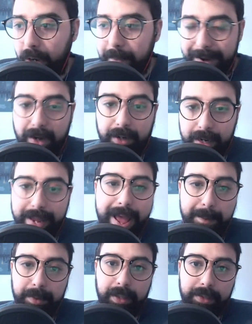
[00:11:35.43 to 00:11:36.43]
american
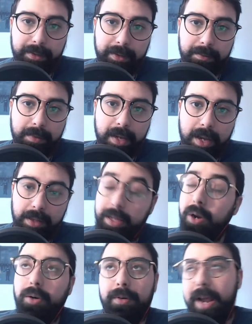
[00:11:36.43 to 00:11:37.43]
capitalism
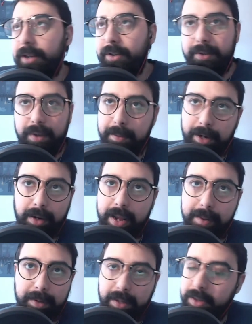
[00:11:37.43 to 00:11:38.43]
that are not just american
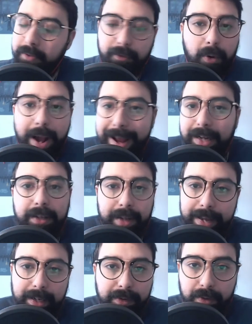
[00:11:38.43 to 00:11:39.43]
capitalism for any
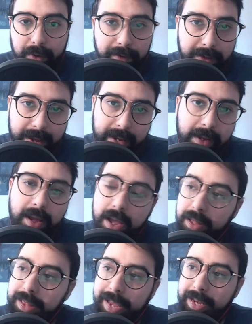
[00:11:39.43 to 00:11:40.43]
any sort of thing
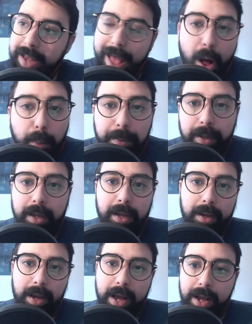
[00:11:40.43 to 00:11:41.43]
that can help
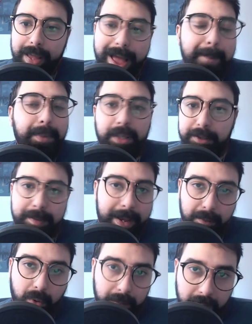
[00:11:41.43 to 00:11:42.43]
uh, capitalists
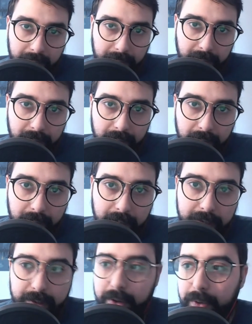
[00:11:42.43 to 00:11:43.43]
make more money
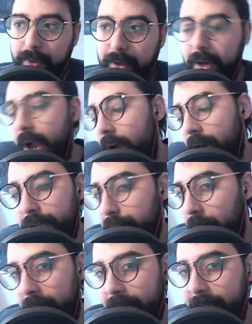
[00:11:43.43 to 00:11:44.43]
so the congress
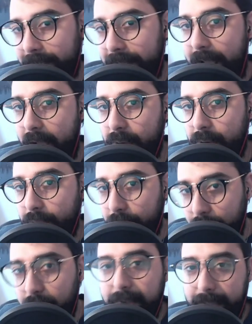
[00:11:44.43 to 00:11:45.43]
party is now
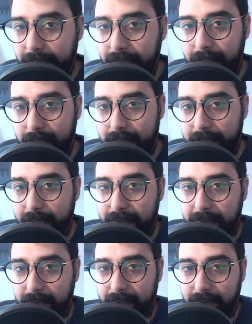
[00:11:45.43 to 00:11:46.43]
using
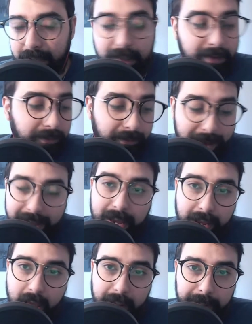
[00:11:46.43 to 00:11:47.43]
these these fake
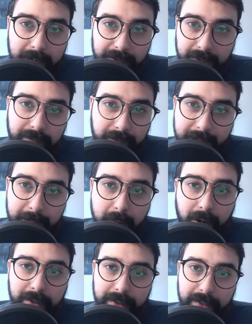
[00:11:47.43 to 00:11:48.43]
communists and fake
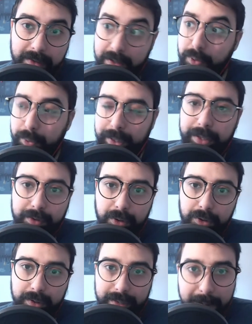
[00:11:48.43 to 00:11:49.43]
marxists that are really
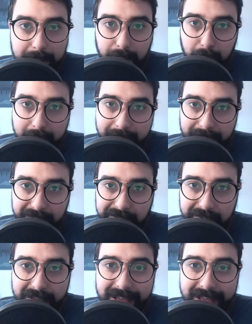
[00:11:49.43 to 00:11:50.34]
social democrats